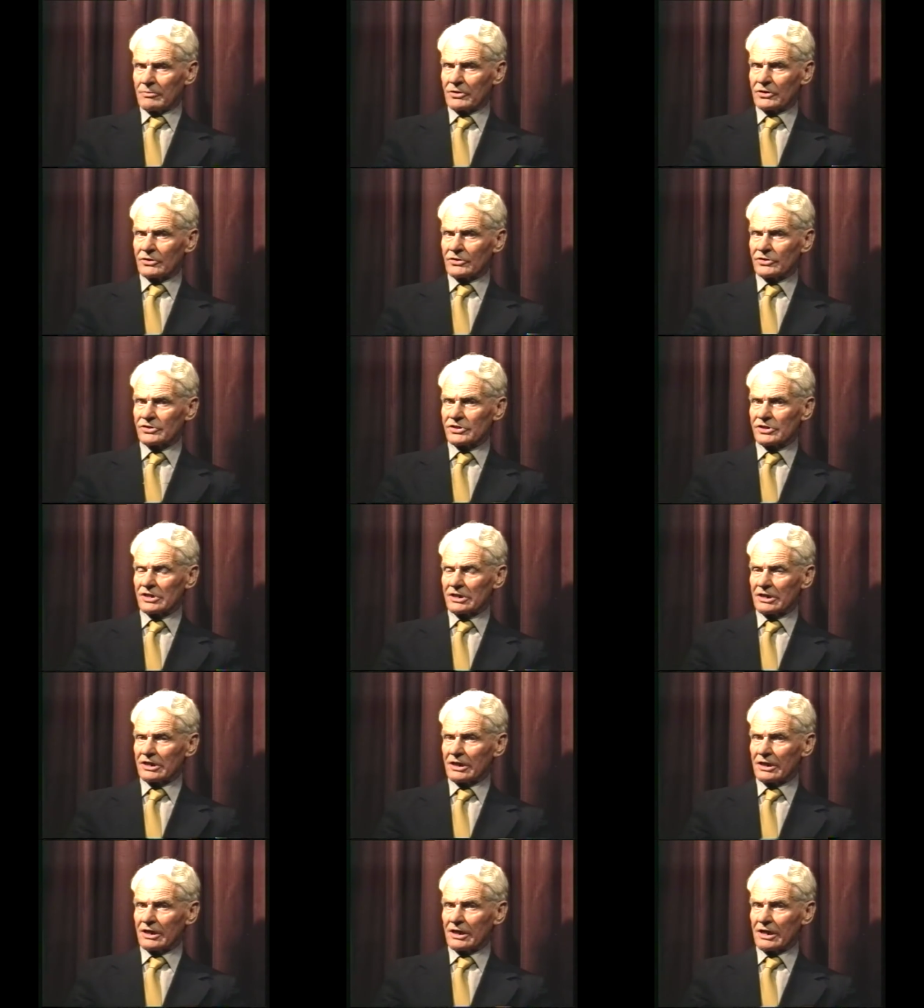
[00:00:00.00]
because
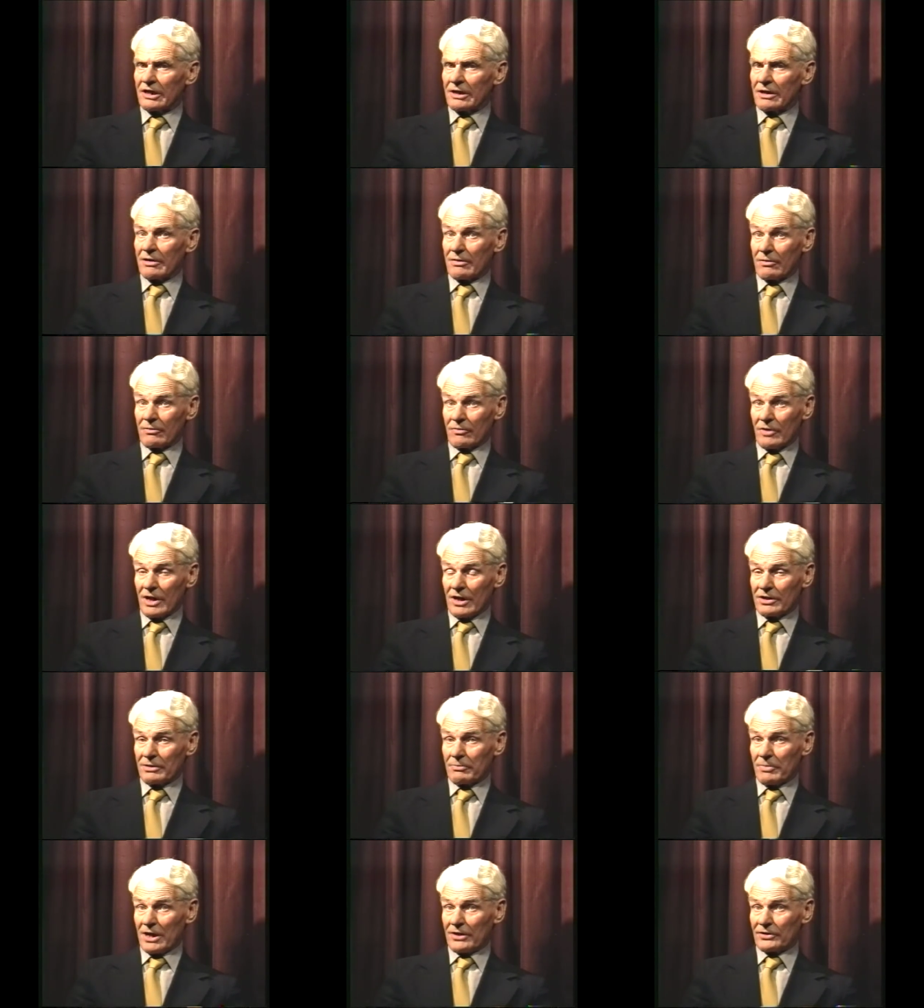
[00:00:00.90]
uh,
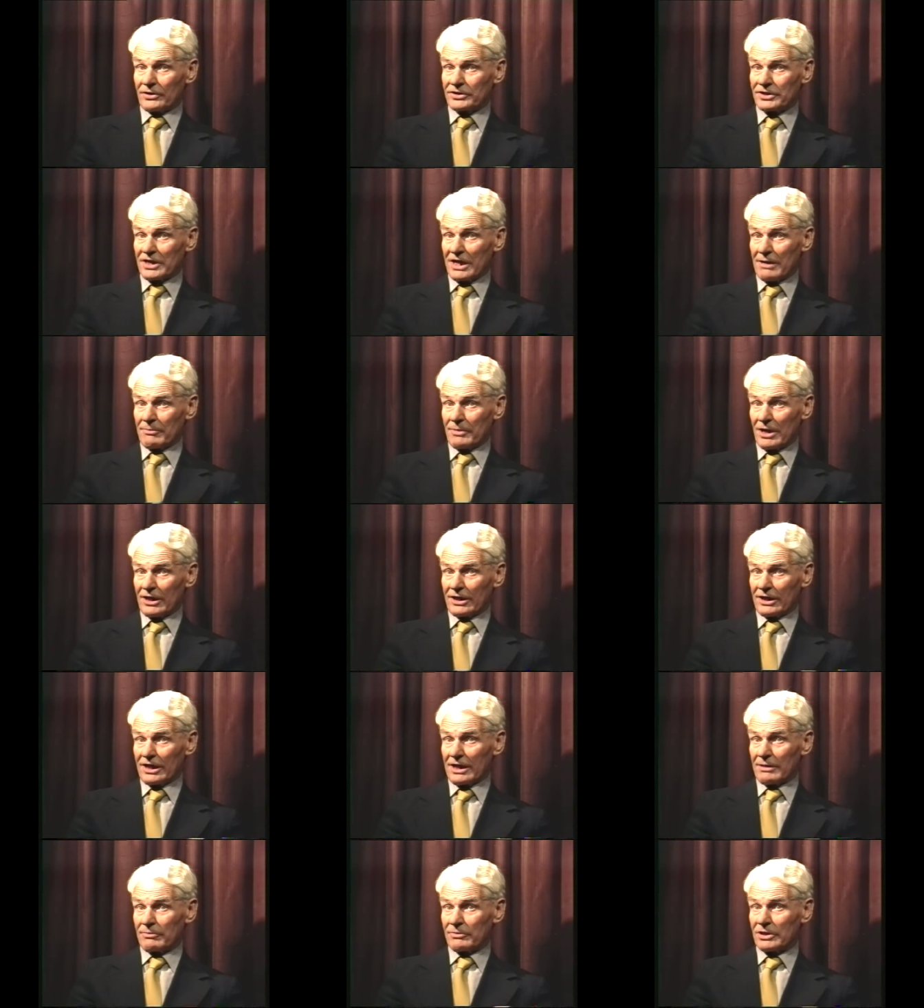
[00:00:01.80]
round about the time I
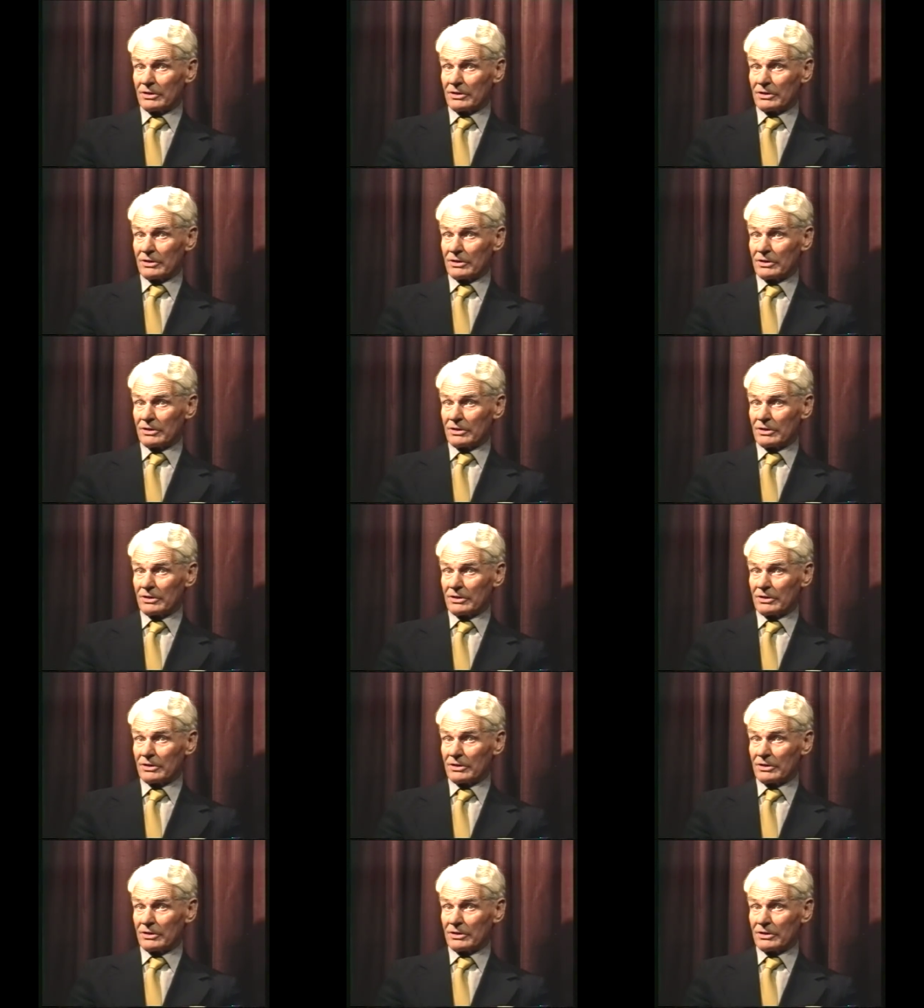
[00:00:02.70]
came